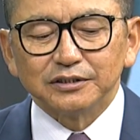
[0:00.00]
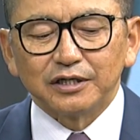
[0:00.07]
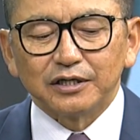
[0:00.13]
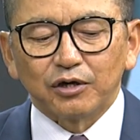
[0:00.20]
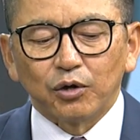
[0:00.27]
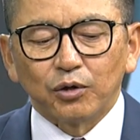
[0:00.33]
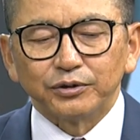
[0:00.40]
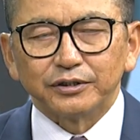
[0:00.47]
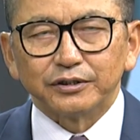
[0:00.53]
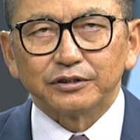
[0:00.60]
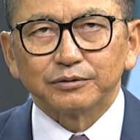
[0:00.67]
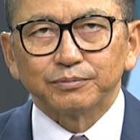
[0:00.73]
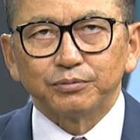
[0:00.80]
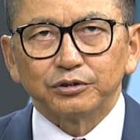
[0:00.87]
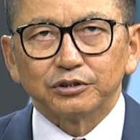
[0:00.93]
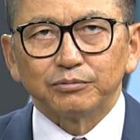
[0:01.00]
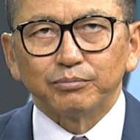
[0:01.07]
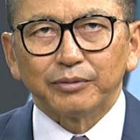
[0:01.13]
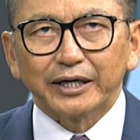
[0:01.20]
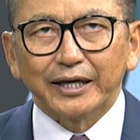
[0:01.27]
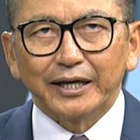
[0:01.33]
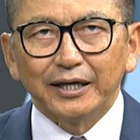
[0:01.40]
Their owners put
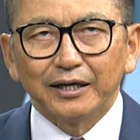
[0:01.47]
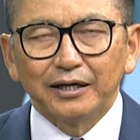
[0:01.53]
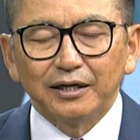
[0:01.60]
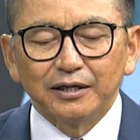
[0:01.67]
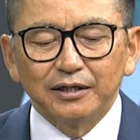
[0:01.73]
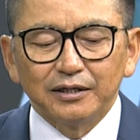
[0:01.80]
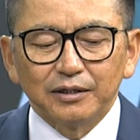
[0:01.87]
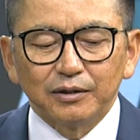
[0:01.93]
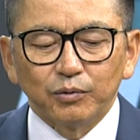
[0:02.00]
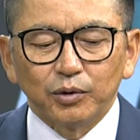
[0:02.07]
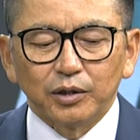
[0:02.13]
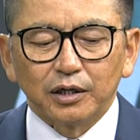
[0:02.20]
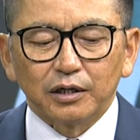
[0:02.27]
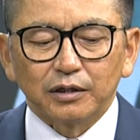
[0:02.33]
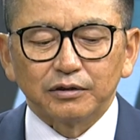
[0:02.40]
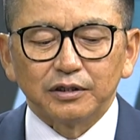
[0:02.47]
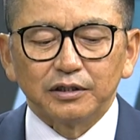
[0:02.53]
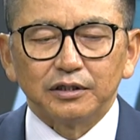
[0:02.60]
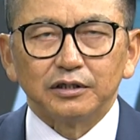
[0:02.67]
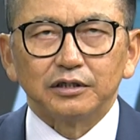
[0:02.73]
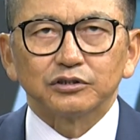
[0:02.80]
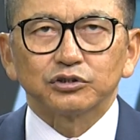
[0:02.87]
money where
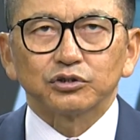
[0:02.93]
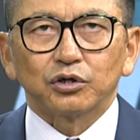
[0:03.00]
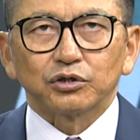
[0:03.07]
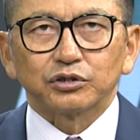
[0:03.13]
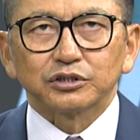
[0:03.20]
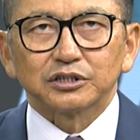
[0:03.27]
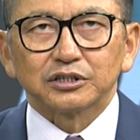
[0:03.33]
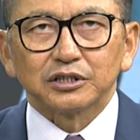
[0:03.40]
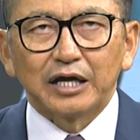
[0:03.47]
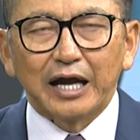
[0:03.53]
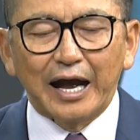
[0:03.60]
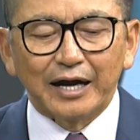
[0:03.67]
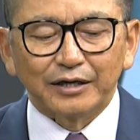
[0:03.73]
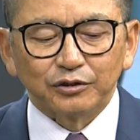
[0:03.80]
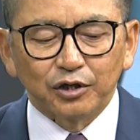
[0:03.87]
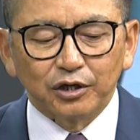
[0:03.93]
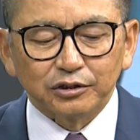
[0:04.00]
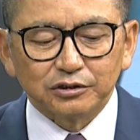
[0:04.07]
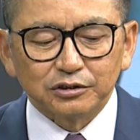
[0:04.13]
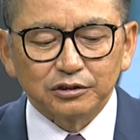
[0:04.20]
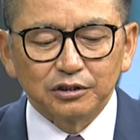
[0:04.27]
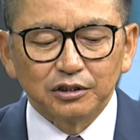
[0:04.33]
the source are
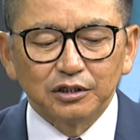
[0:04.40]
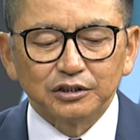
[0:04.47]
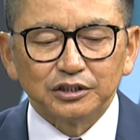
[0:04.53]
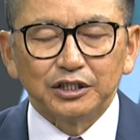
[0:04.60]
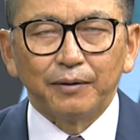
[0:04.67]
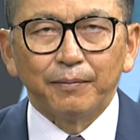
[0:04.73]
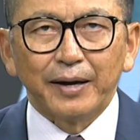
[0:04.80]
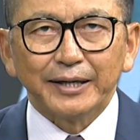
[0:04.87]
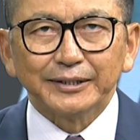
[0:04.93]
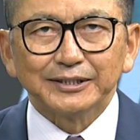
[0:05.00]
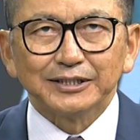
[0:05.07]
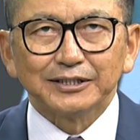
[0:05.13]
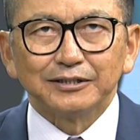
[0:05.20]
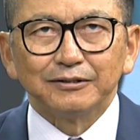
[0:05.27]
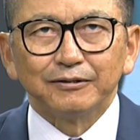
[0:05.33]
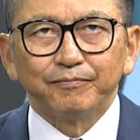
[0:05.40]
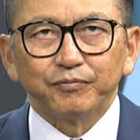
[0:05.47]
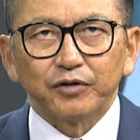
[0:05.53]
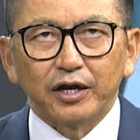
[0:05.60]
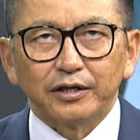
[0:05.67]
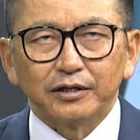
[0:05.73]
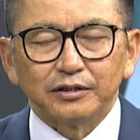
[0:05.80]
not demanded
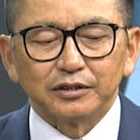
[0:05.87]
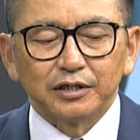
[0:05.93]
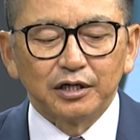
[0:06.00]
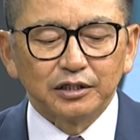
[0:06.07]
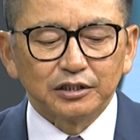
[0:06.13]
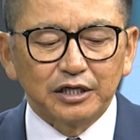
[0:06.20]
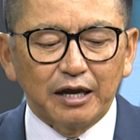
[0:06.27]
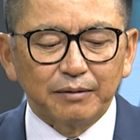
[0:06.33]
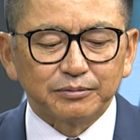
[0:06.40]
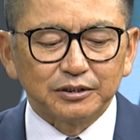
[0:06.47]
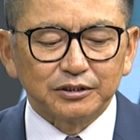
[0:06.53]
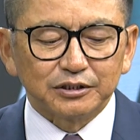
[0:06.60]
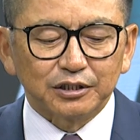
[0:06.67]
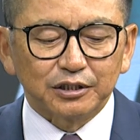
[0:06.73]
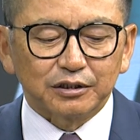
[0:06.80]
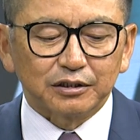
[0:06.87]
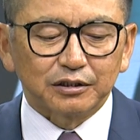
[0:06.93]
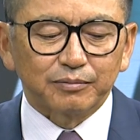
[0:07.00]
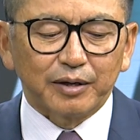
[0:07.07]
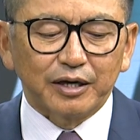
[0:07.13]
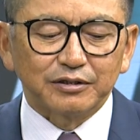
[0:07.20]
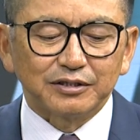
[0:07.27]
and kept in secret
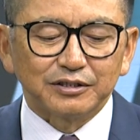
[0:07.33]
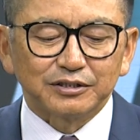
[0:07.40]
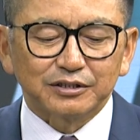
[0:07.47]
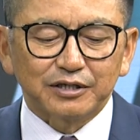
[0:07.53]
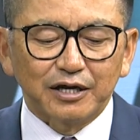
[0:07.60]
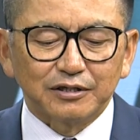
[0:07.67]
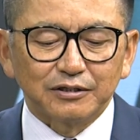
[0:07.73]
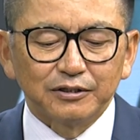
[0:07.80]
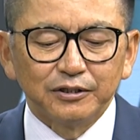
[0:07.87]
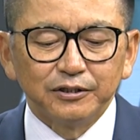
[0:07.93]
by the state,